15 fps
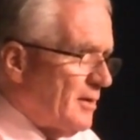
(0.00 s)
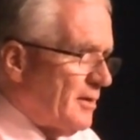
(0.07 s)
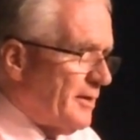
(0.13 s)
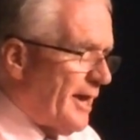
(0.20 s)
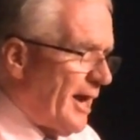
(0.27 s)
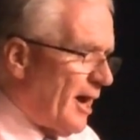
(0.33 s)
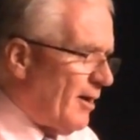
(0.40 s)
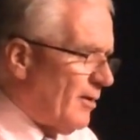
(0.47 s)

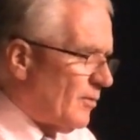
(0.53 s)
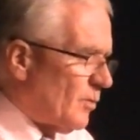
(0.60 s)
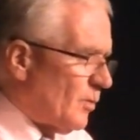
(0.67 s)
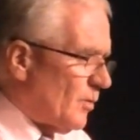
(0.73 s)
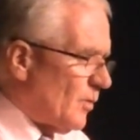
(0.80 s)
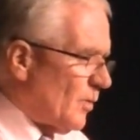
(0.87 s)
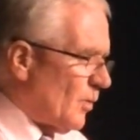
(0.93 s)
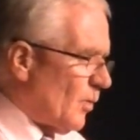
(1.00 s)
Now
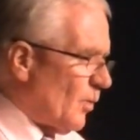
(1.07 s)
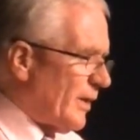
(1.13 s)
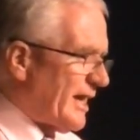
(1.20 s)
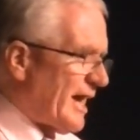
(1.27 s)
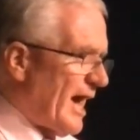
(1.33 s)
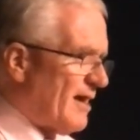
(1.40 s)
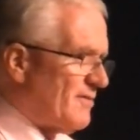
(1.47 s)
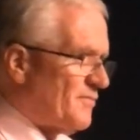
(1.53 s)
we
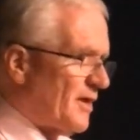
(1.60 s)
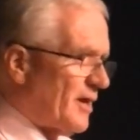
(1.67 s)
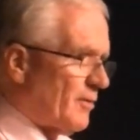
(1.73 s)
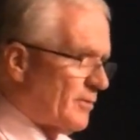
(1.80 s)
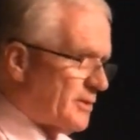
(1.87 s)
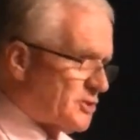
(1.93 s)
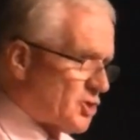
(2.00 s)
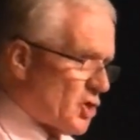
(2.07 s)
have a
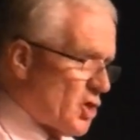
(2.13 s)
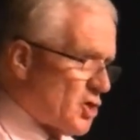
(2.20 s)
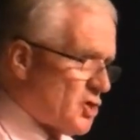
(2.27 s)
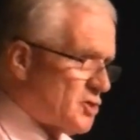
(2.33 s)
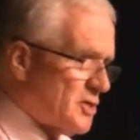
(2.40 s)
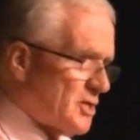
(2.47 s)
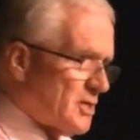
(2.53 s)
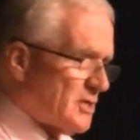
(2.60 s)

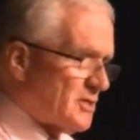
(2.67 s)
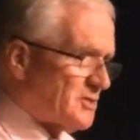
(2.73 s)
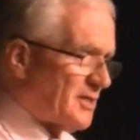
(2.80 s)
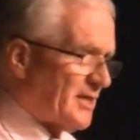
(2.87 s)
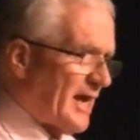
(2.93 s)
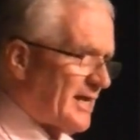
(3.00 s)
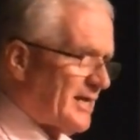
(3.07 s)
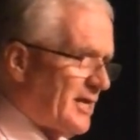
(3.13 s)
return to
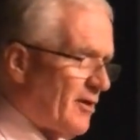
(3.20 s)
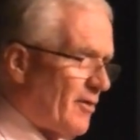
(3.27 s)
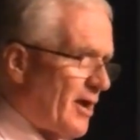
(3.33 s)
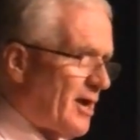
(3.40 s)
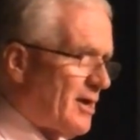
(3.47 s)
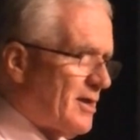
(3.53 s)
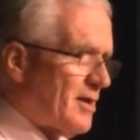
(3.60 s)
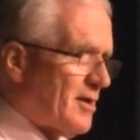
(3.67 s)
that
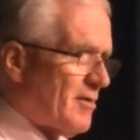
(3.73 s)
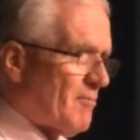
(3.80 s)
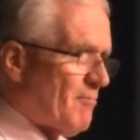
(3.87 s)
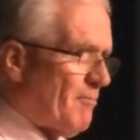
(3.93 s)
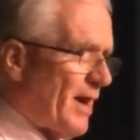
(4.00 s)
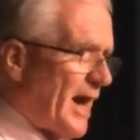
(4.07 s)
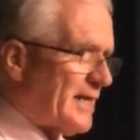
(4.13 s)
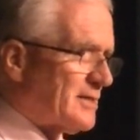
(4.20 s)
era,
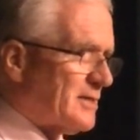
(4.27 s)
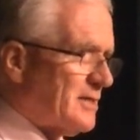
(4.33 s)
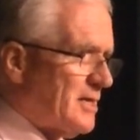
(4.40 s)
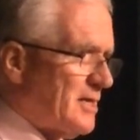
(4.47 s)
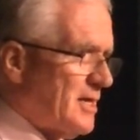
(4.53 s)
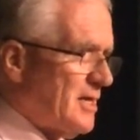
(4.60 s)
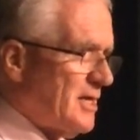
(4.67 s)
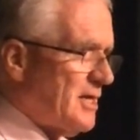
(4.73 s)
but
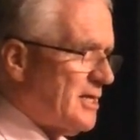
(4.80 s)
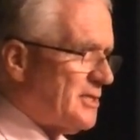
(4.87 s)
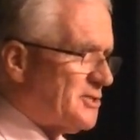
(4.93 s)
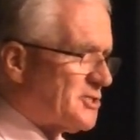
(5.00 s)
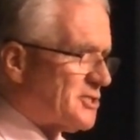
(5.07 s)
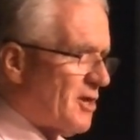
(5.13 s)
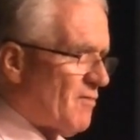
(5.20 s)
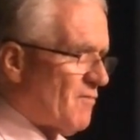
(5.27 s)

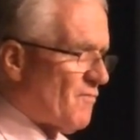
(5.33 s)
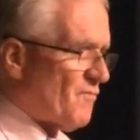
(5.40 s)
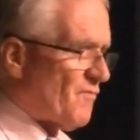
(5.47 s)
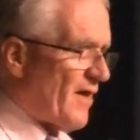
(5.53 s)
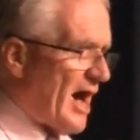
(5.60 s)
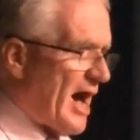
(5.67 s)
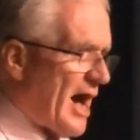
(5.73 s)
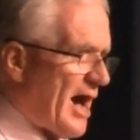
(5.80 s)
it's
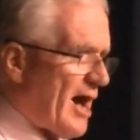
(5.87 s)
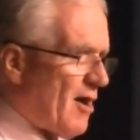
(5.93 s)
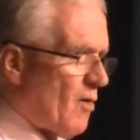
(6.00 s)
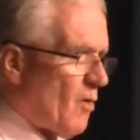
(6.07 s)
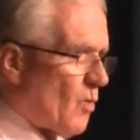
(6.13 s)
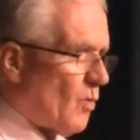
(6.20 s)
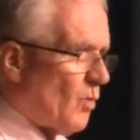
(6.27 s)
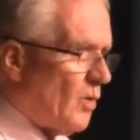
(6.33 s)
far
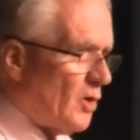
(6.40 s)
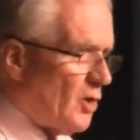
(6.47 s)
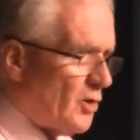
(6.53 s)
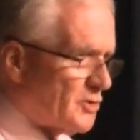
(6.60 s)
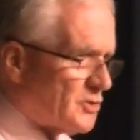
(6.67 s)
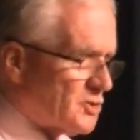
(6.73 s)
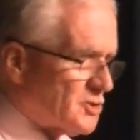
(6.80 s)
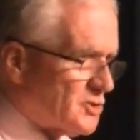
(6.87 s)

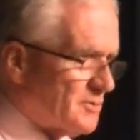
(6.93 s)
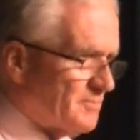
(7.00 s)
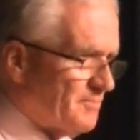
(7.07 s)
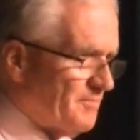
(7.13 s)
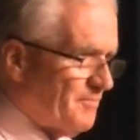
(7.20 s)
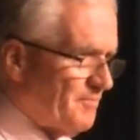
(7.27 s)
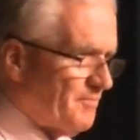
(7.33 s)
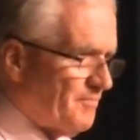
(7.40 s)
worse.
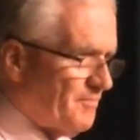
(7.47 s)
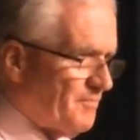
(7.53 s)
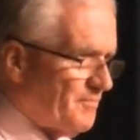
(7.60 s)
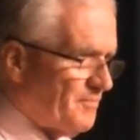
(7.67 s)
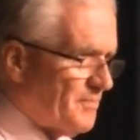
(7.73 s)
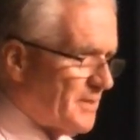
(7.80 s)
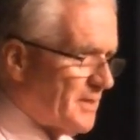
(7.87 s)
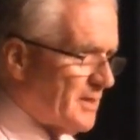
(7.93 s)

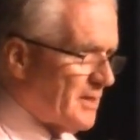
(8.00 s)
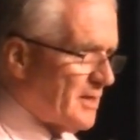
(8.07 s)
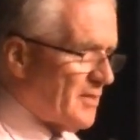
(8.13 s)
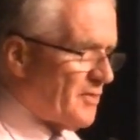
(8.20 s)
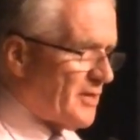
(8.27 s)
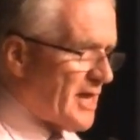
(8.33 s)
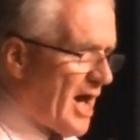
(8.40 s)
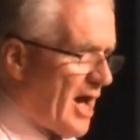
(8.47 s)

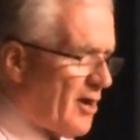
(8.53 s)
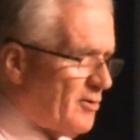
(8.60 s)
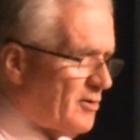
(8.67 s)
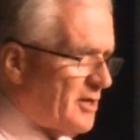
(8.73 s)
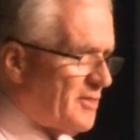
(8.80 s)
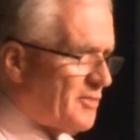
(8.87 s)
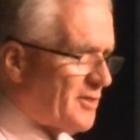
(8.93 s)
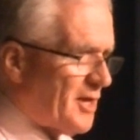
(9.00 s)
The
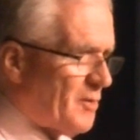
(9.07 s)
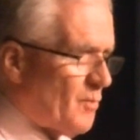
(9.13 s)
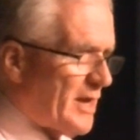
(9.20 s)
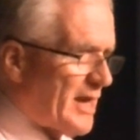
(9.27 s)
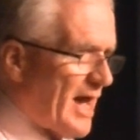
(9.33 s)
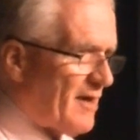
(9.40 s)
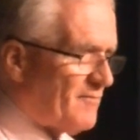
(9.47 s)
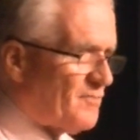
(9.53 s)
only thing we
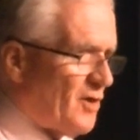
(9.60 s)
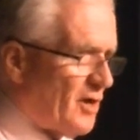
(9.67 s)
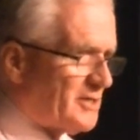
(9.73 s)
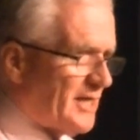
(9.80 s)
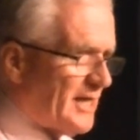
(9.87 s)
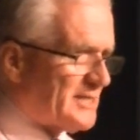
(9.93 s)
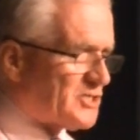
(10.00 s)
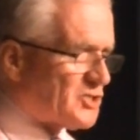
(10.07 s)
have not
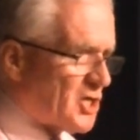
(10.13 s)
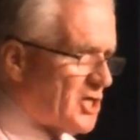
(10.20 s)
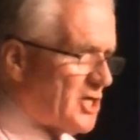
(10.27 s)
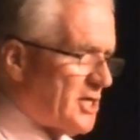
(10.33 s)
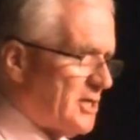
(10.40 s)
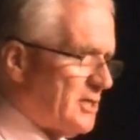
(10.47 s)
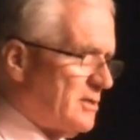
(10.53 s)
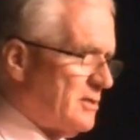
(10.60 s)
yet seen